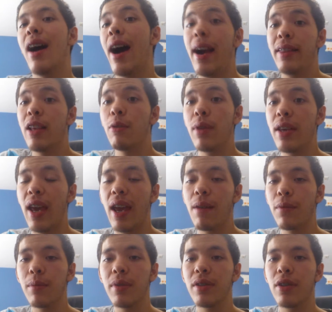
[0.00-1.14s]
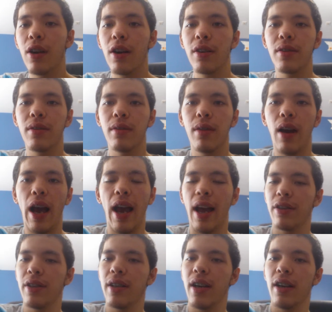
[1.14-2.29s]
I think we came from the stars. I
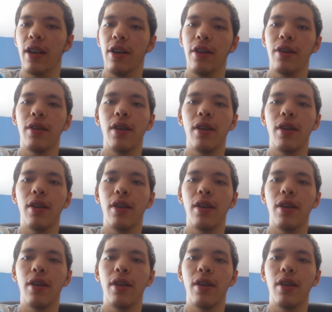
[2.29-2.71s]
actually kind of,